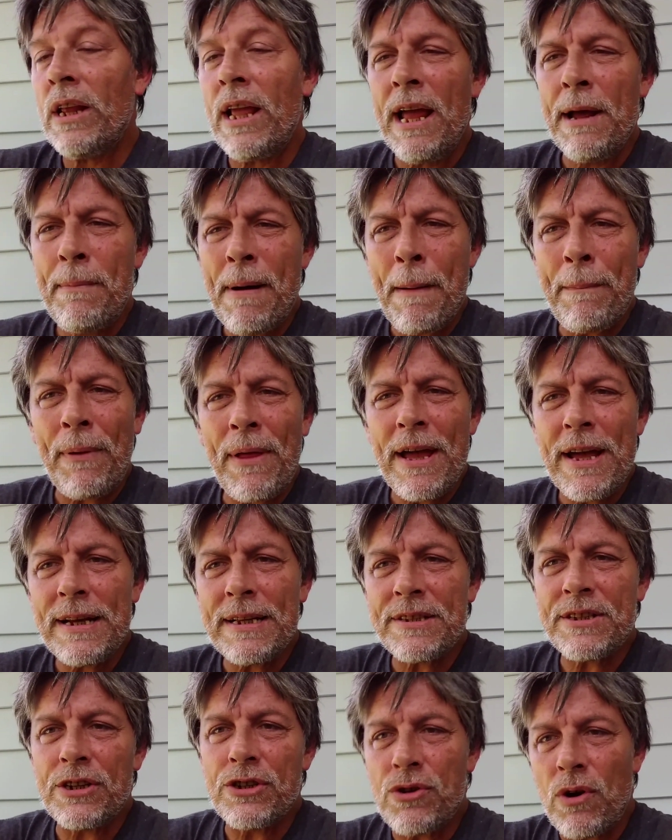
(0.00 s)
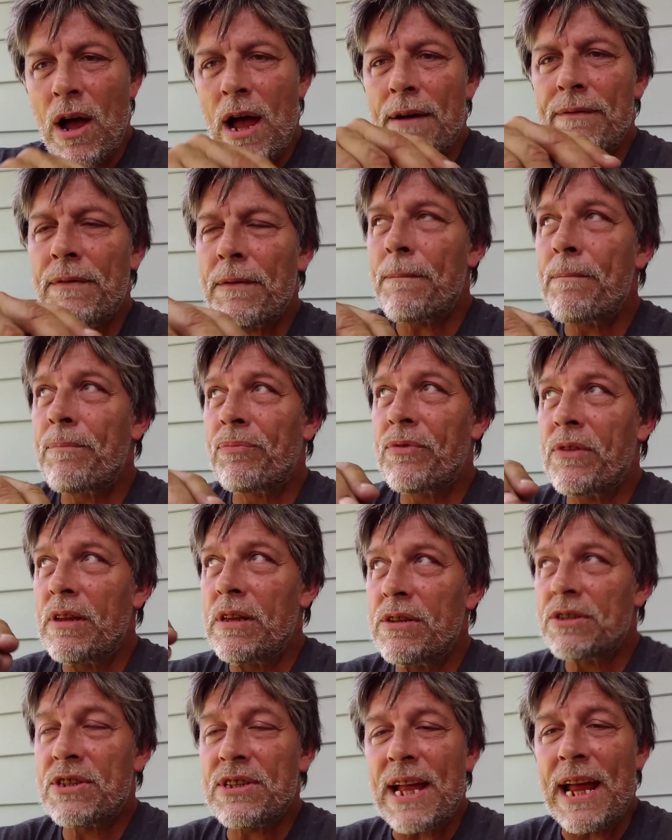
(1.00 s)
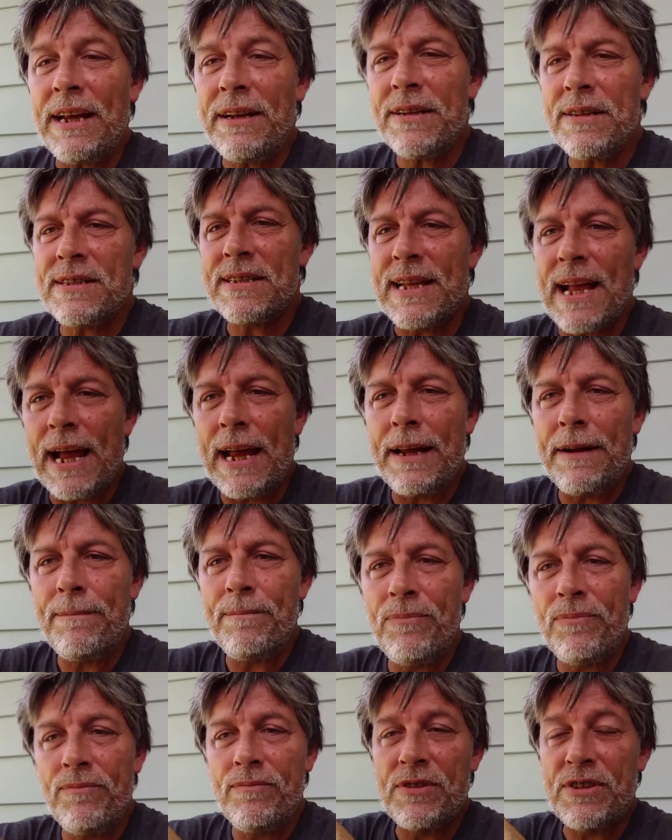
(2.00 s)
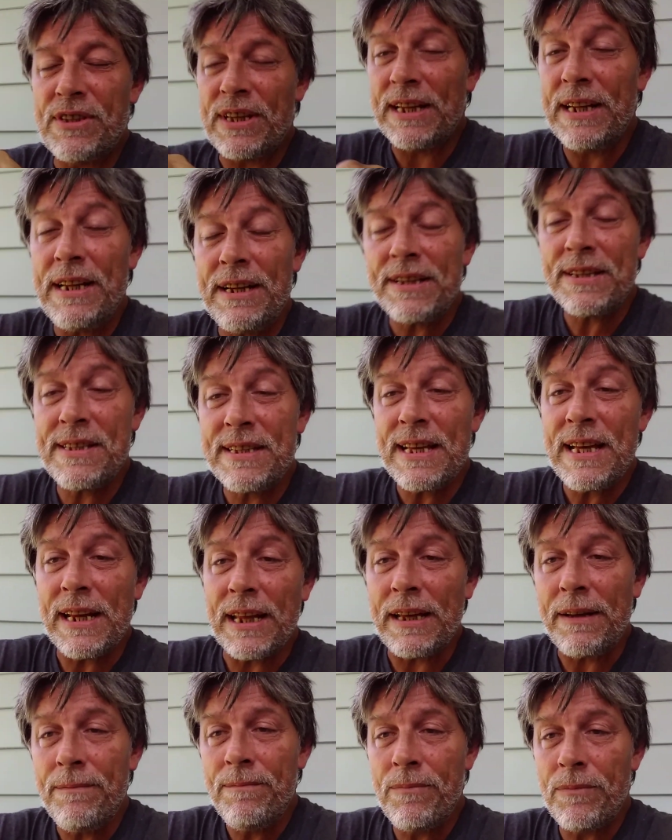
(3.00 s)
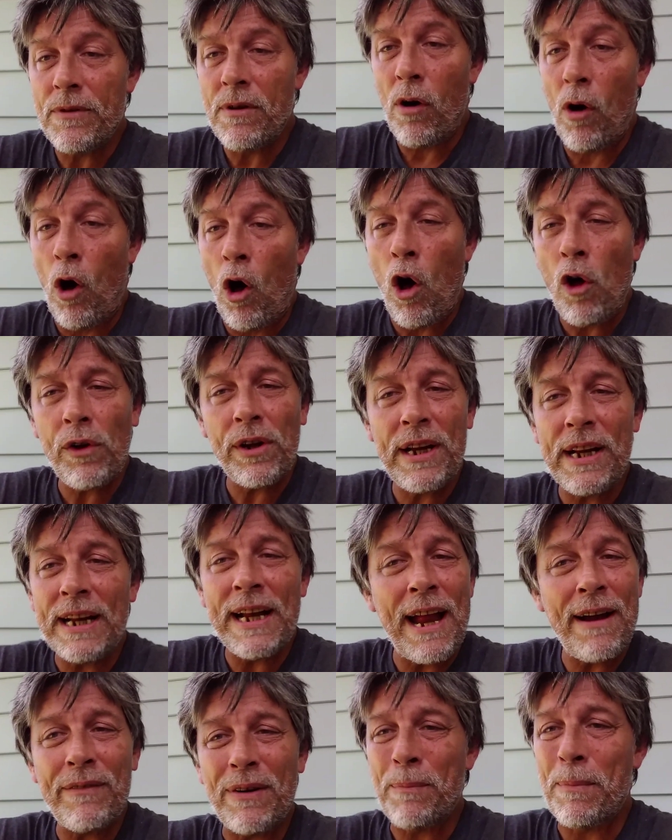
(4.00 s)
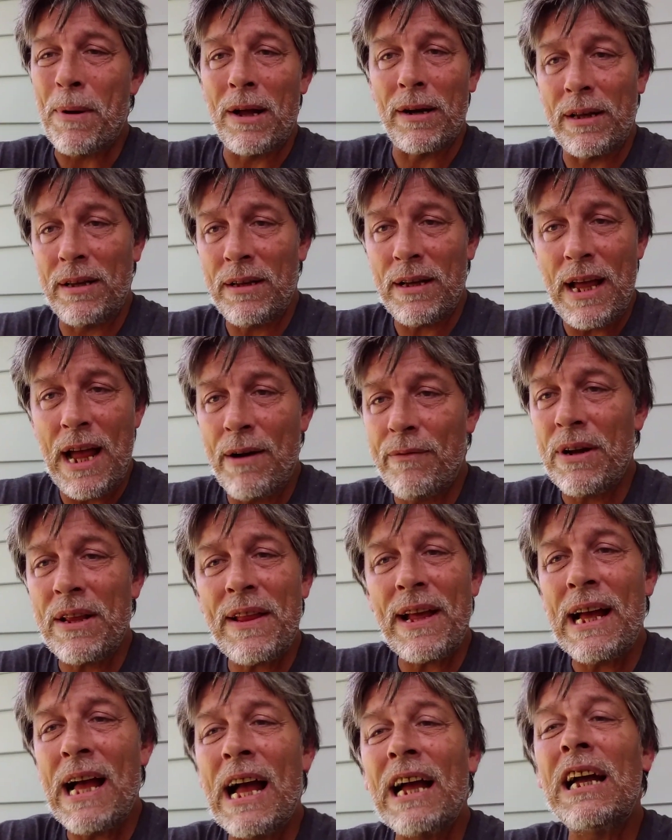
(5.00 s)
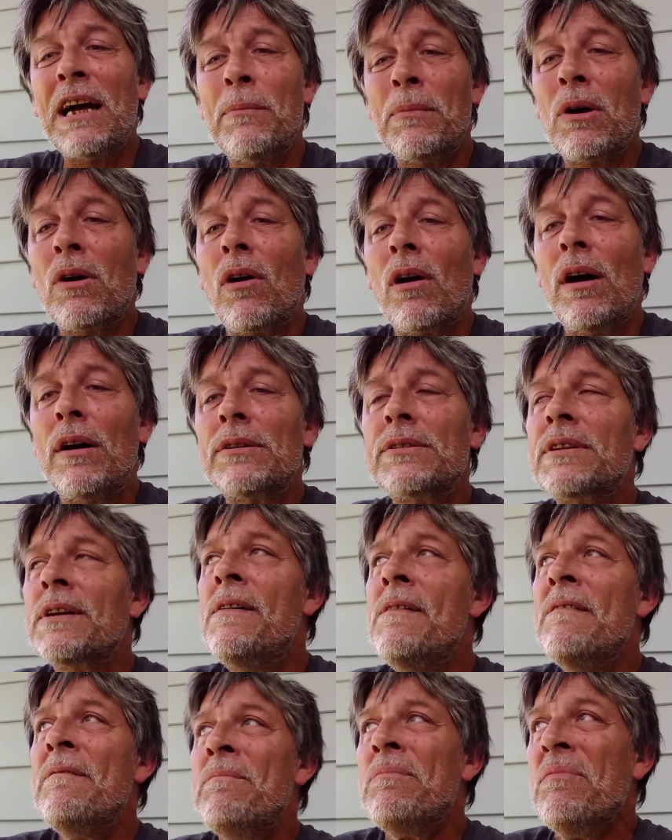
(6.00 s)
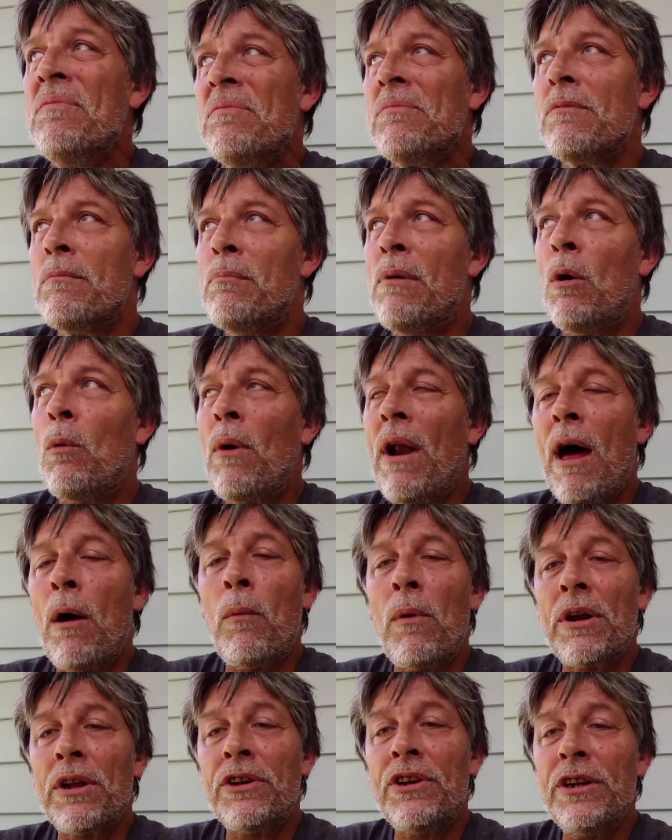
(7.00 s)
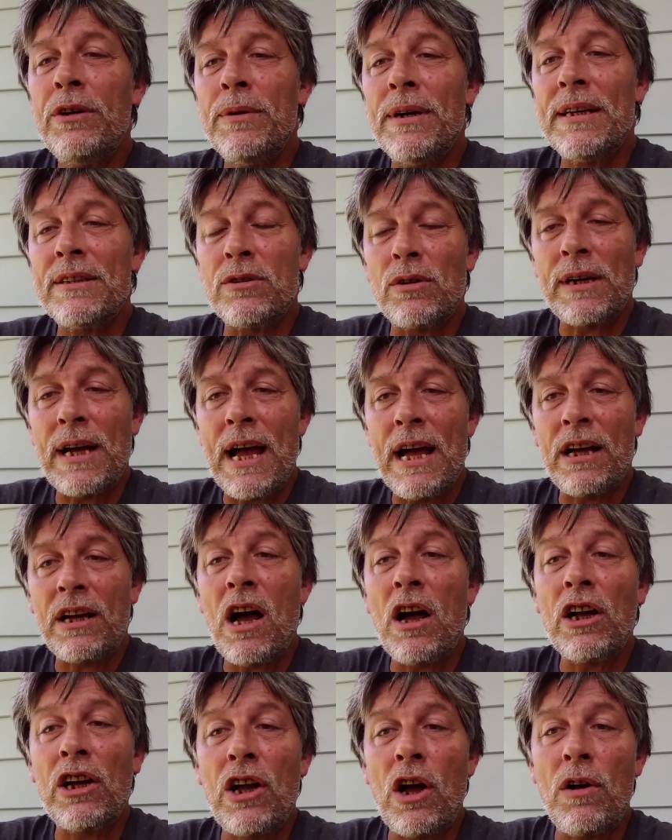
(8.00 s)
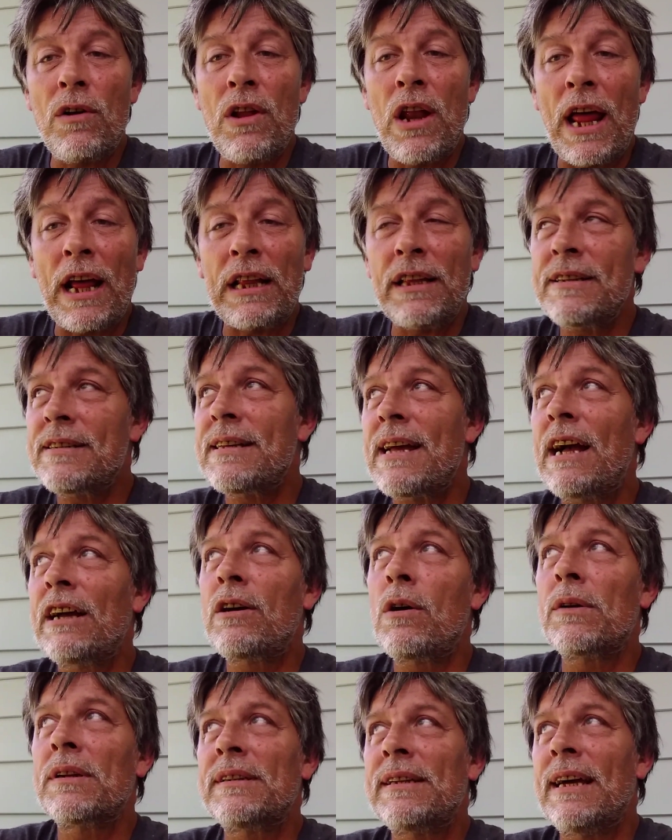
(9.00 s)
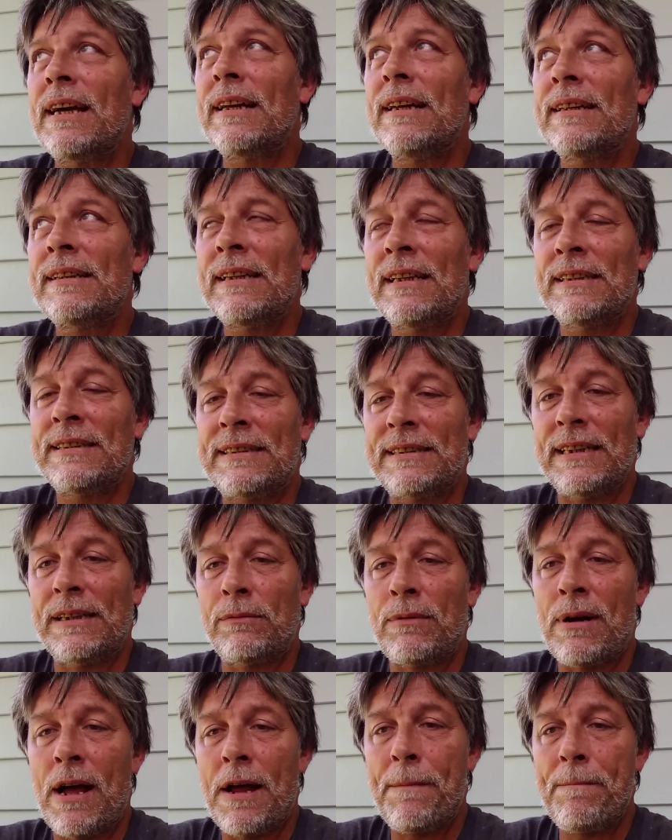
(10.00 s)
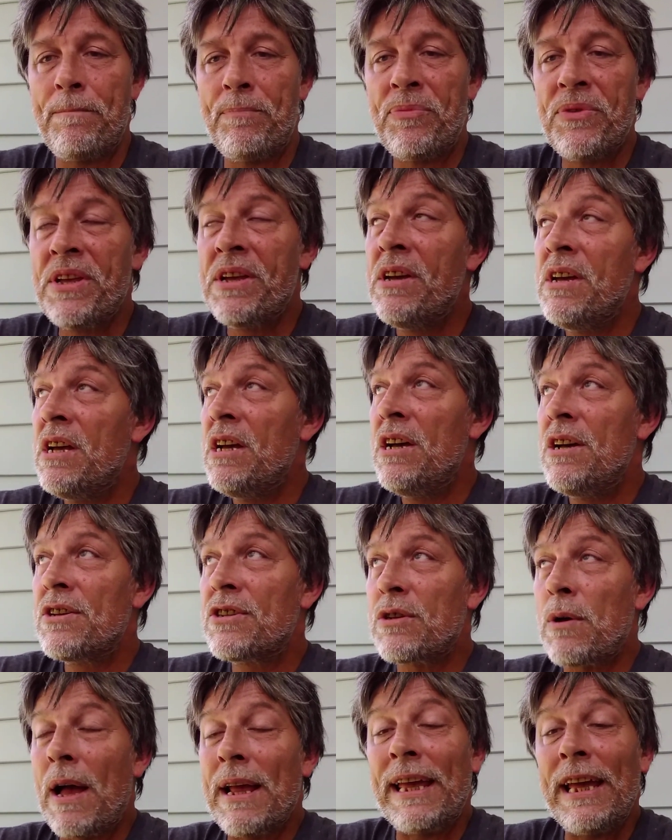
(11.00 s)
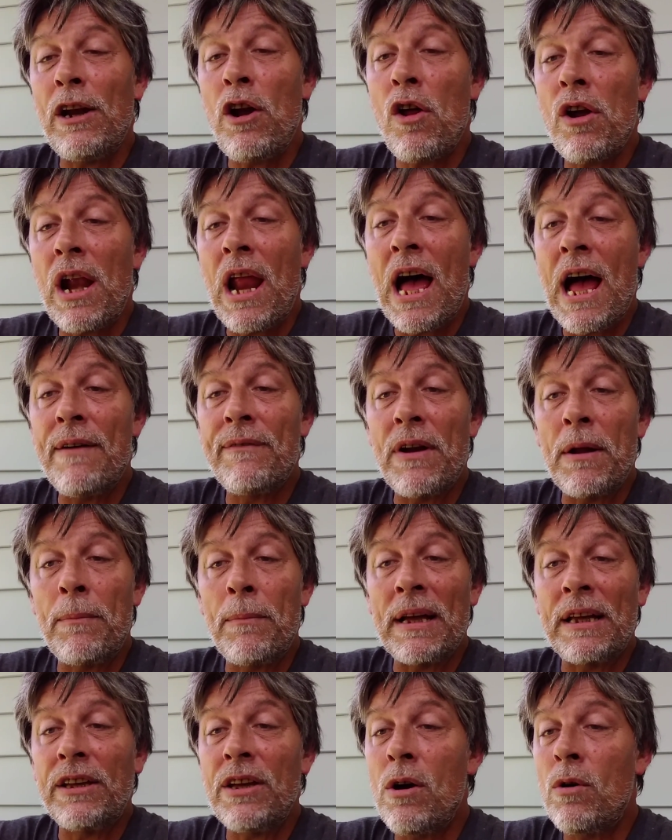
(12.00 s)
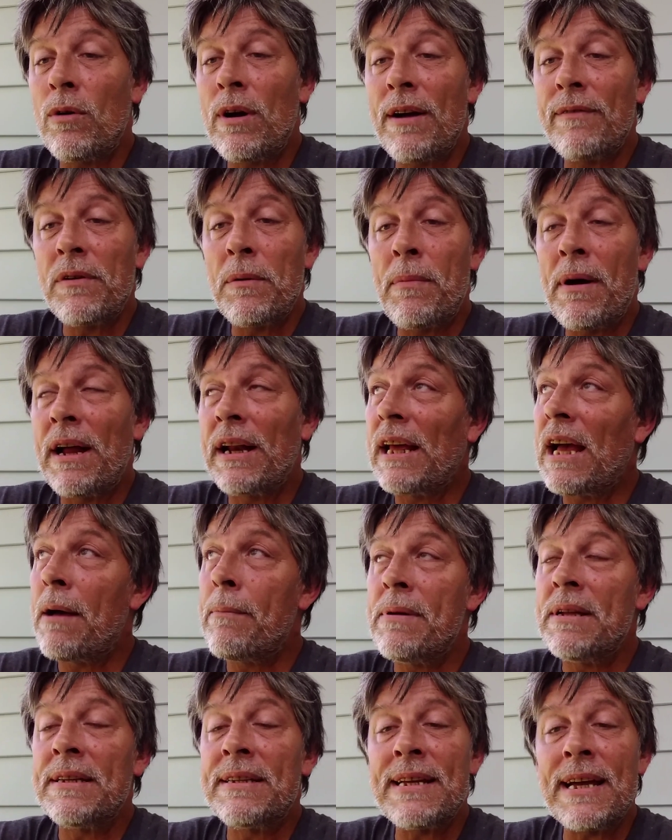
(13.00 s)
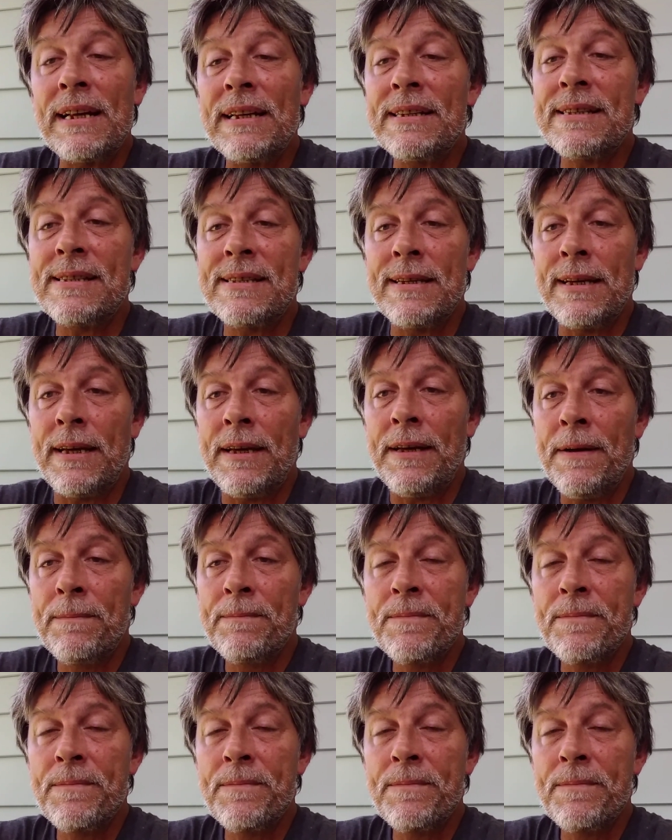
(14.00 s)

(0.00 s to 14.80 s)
and my plan is to drive state to state, city to city, auditing everybody, everything I come across. But what I want to do is, okay, like let's say I go to Tennessee, right? So I get on live and I'm like, "Yo, everybody, I'm in Tennessee.